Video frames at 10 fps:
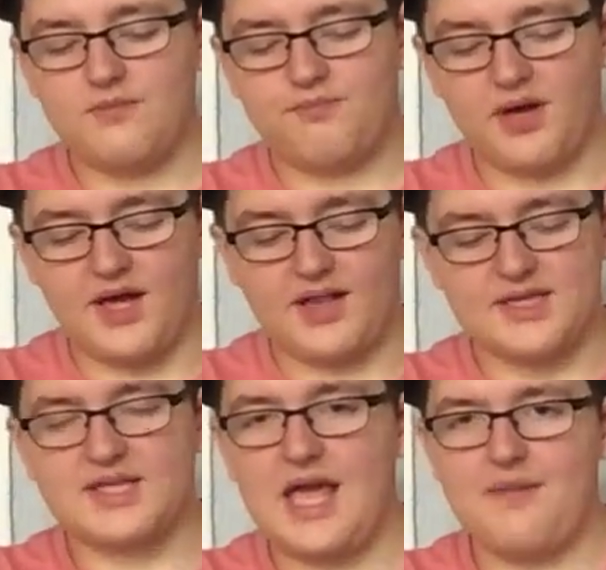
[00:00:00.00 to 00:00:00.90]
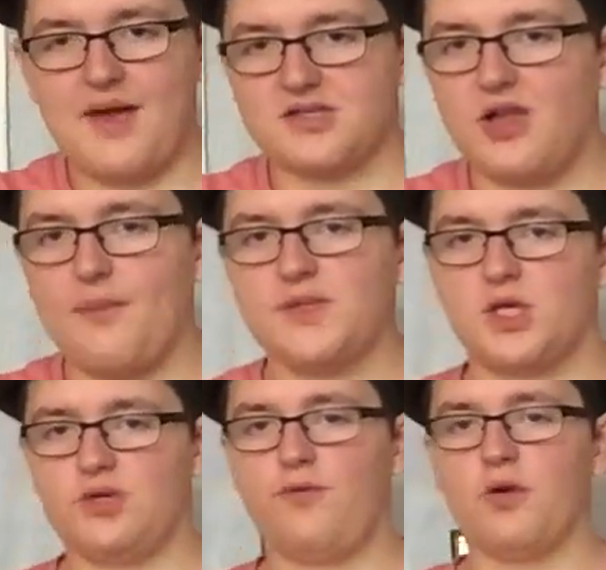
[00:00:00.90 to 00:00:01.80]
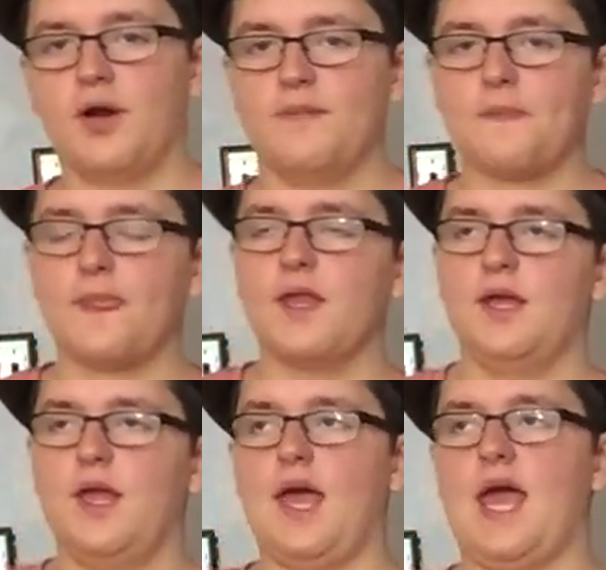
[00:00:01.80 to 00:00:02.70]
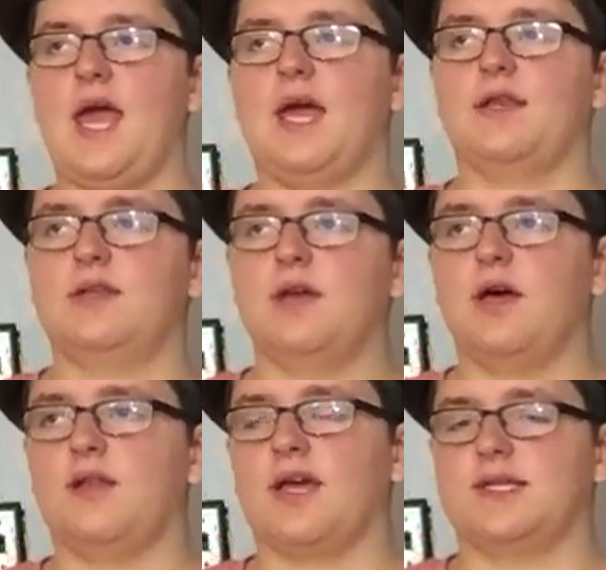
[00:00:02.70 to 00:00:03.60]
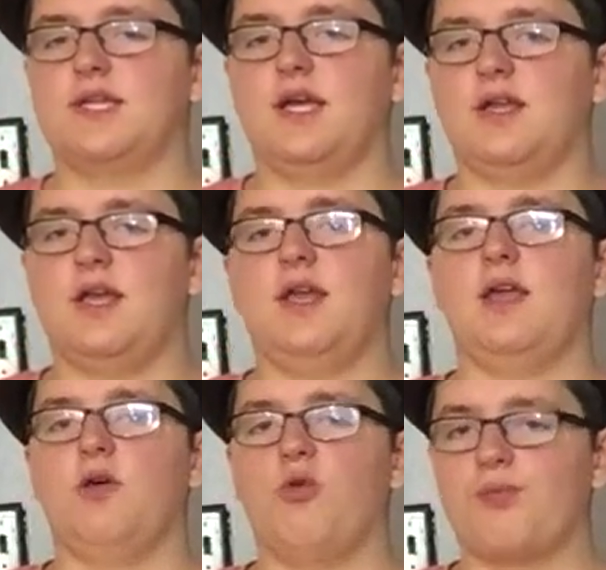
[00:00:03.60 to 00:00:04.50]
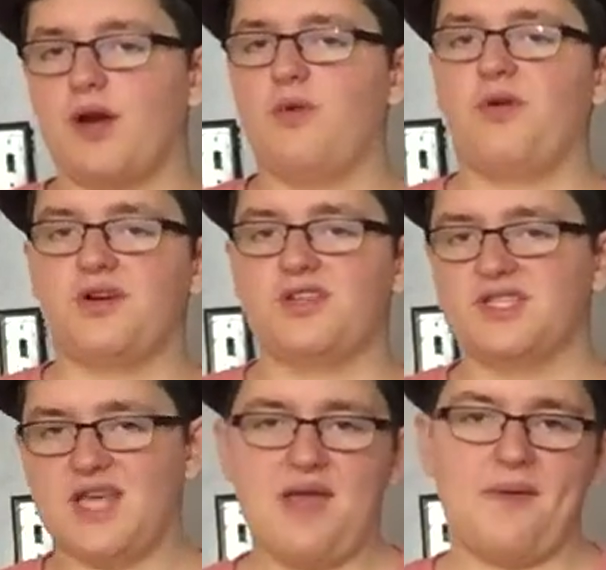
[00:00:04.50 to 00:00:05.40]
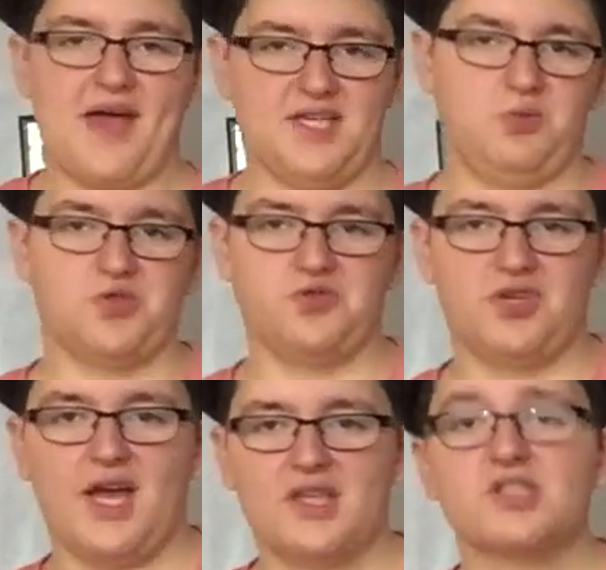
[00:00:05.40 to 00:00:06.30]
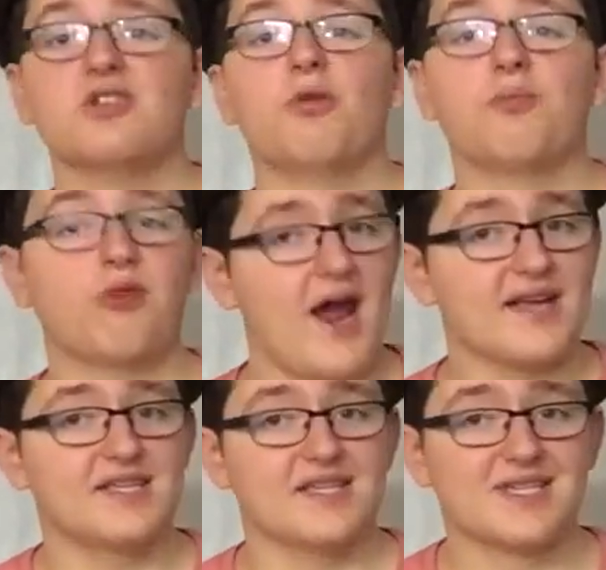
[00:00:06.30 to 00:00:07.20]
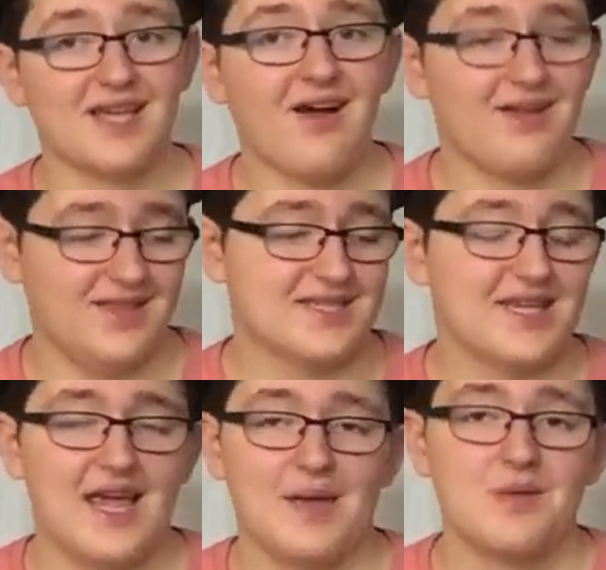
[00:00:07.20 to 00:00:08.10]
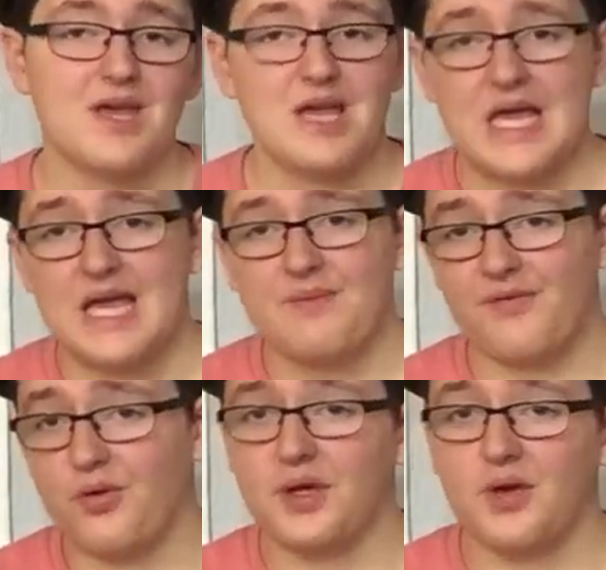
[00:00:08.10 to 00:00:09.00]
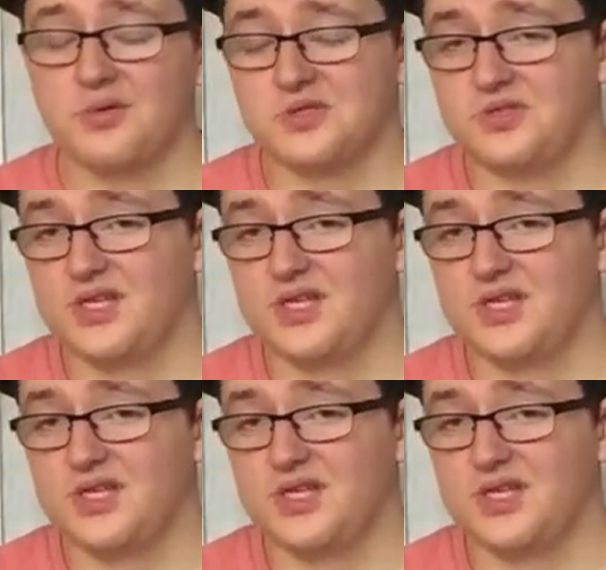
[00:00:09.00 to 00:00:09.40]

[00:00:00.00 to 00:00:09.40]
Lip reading: But this game has a lot of potential for it, and like I said, it will probably work the same as Wizard Unite. So practice on this game before you get Wizard